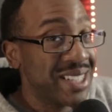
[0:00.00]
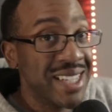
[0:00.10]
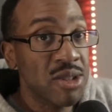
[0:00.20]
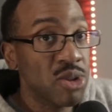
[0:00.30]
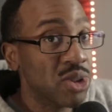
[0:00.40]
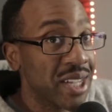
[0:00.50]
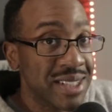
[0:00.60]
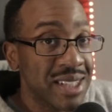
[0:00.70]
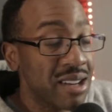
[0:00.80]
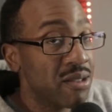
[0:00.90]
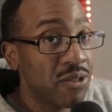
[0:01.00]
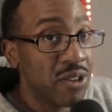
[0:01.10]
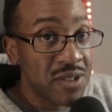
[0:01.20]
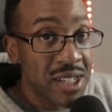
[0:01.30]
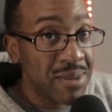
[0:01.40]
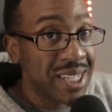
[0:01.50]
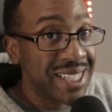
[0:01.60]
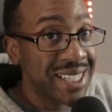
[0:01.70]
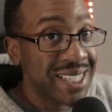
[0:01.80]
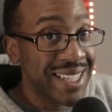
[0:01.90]
It takes you less than fifteen
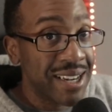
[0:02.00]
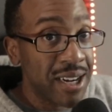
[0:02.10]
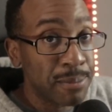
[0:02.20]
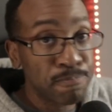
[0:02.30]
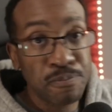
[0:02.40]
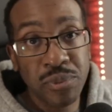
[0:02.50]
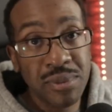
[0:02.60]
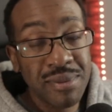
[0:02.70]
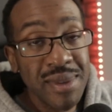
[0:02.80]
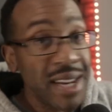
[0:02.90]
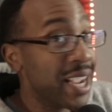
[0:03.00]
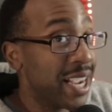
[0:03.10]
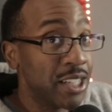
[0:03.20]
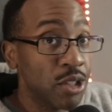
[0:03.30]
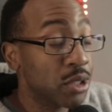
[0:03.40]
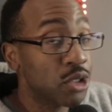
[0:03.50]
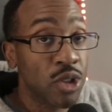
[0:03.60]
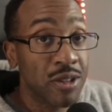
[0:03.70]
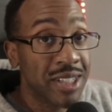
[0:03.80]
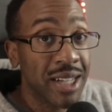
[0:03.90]
minutes to set up and you can
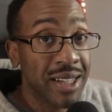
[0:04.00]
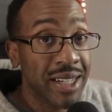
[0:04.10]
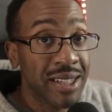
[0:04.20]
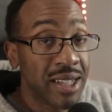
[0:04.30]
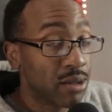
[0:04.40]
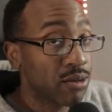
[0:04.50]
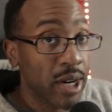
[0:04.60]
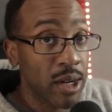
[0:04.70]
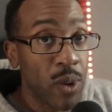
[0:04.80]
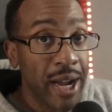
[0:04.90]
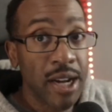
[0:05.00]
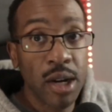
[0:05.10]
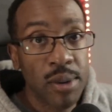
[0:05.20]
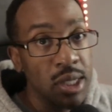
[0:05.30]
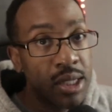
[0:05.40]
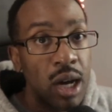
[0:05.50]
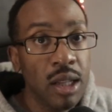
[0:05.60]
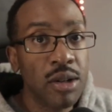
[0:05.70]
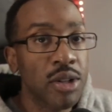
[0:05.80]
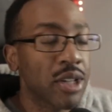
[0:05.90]
start selling right away. With
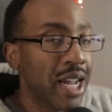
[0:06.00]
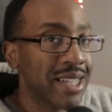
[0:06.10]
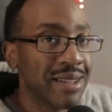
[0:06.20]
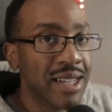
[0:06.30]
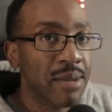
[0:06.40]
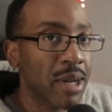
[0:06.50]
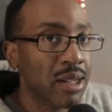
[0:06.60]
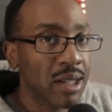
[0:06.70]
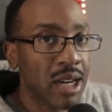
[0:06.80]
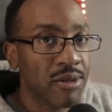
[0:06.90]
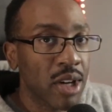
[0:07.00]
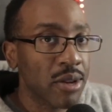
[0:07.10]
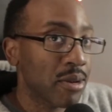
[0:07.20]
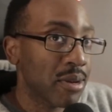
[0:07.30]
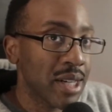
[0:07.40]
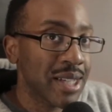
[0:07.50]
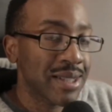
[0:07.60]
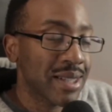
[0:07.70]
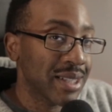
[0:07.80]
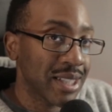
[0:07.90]
Adalo, you're gonna have to think about a lot of other
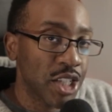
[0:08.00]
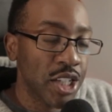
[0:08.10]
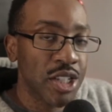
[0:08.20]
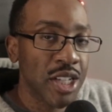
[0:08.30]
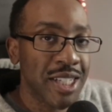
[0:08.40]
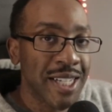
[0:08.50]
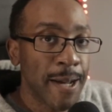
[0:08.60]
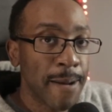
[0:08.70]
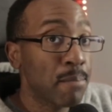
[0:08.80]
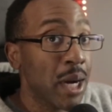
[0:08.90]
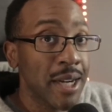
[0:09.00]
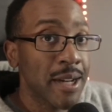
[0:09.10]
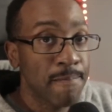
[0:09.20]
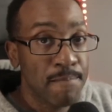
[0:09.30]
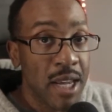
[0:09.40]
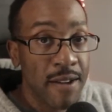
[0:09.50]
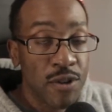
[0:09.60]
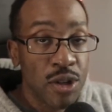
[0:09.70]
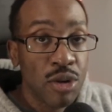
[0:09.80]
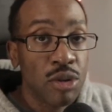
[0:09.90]
things, the logistics, but if
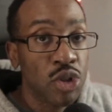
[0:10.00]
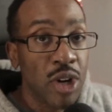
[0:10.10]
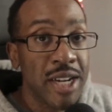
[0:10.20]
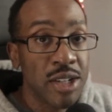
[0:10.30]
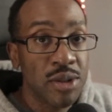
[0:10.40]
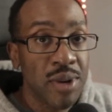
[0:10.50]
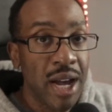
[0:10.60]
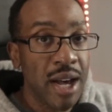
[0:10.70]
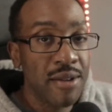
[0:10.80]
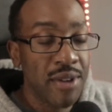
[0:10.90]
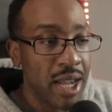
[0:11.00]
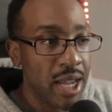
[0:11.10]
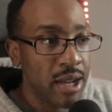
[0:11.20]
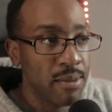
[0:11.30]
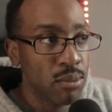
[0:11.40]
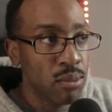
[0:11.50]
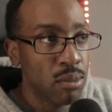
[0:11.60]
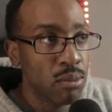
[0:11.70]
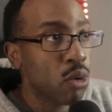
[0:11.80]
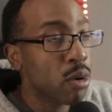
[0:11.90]
you're trying to have a
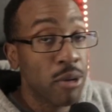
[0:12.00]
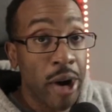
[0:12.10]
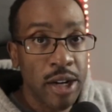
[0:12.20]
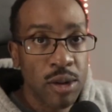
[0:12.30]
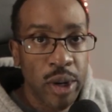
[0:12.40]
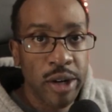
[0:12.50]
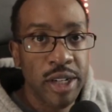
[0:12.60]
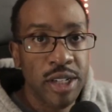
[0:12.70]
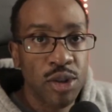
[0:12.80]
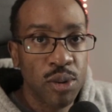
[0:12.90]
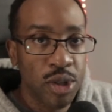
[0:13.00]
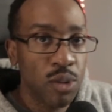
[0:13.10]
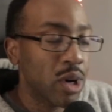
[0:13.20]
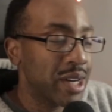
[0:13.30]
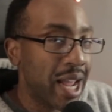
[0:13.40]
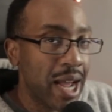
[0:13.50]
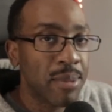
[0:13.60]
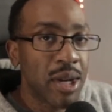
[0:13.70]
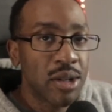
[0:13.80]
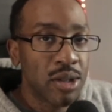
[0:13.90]
more brand awareness or you want an
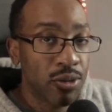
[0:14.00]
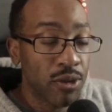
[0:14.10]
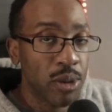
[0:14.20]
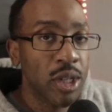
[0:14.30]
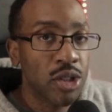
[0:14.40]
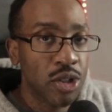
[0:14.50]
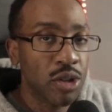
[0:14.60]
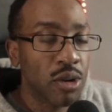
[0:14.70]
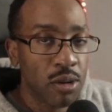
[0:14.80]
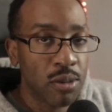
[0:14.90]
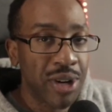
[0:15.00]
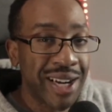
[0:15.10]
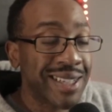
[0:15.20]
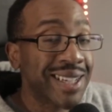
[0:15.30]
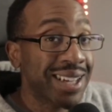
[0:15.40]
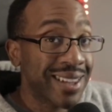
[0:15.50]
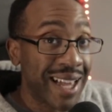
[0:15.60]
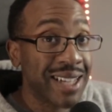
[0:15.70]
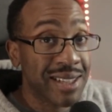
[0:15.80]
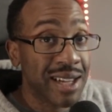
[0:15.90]
app devoted to your own brand,
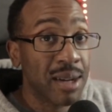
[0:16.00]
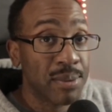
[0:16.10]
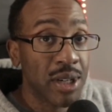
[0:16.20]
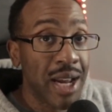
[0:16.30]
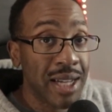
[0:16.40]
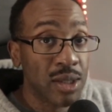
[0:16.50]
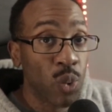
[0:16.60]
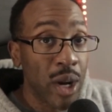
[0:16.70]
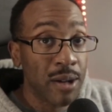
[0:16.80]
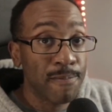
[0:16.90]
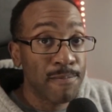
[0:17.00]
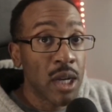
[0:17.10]
that's the option as well.